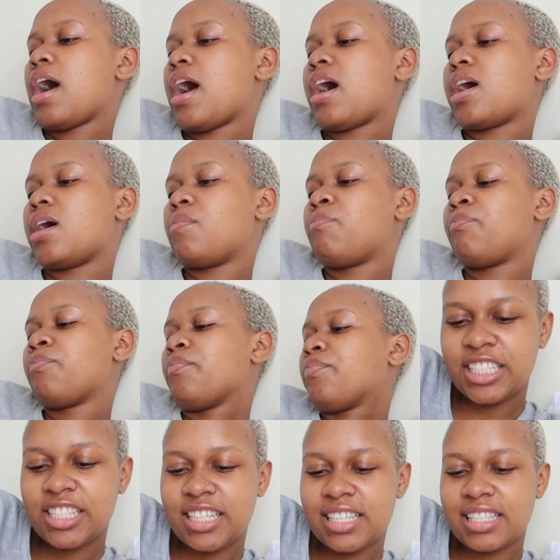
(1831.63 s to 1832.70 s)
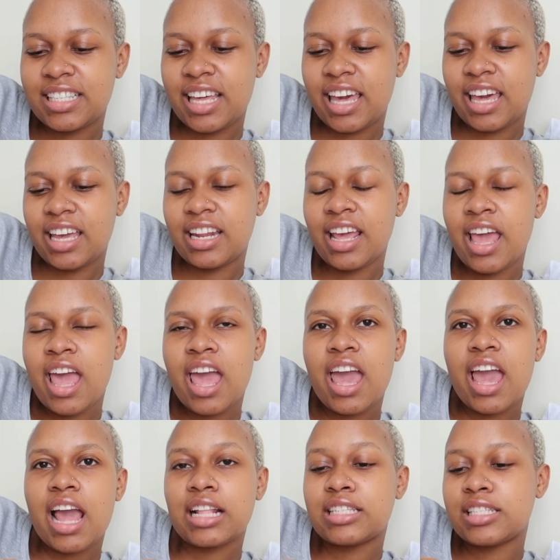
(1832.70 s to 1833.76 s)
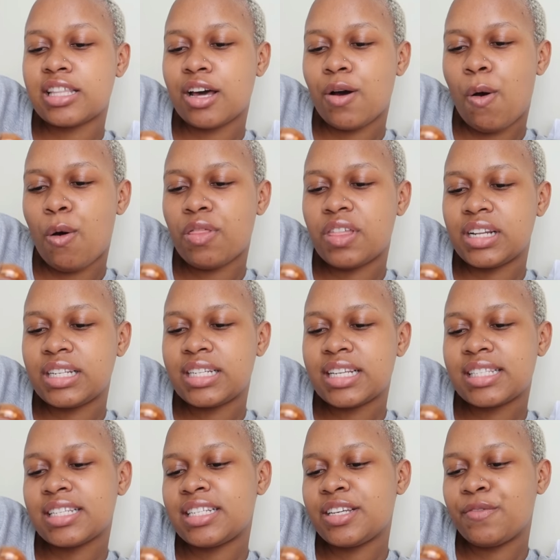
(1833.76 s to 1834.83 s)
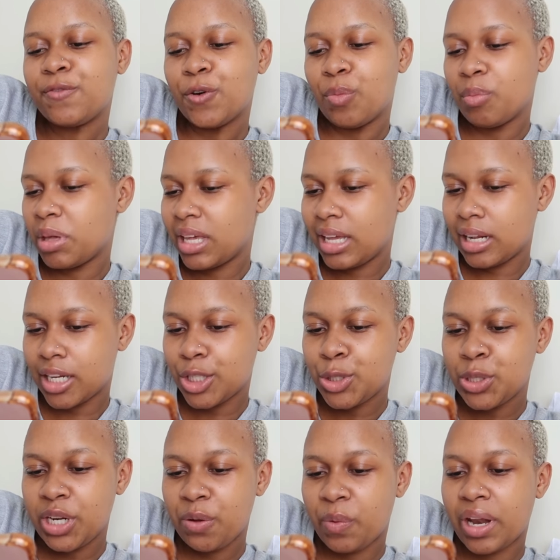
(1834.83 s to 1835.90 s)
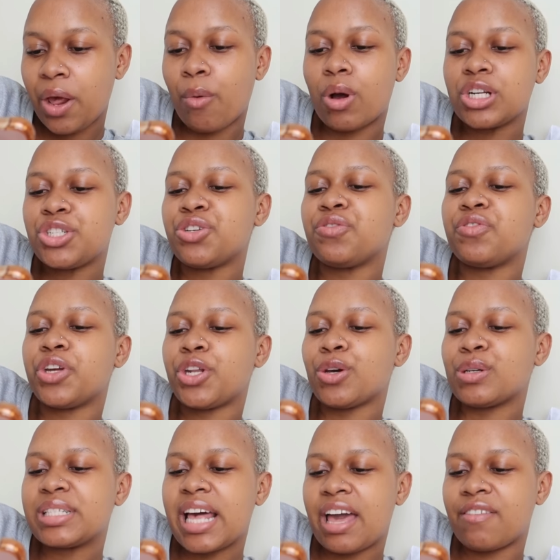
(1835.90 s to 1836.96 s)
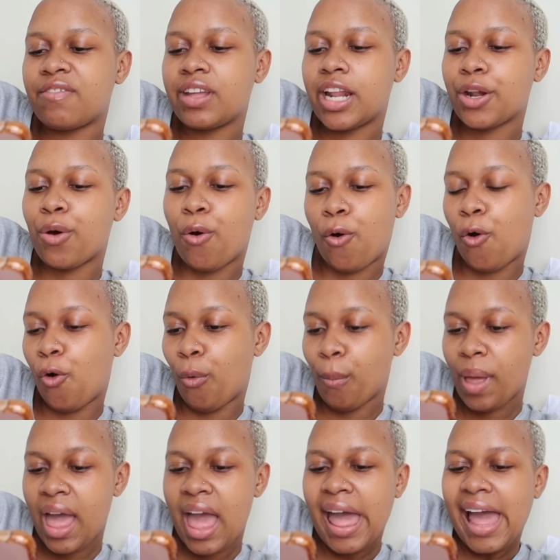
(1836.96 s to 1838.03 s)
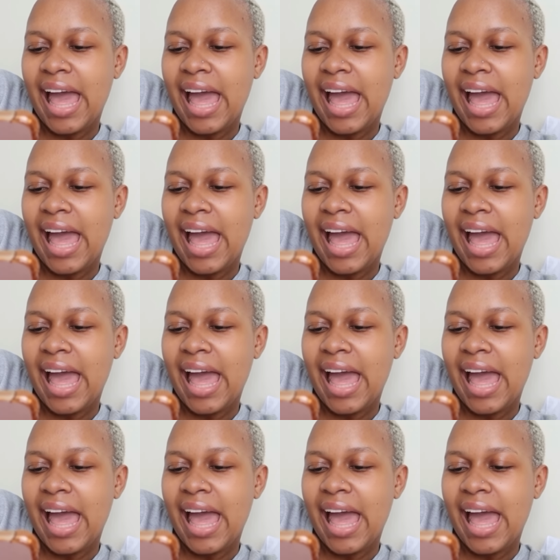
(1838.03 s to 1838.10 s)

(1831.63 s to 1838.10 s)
um she said it's the authenticity for me literally when i watch your videos i feel at home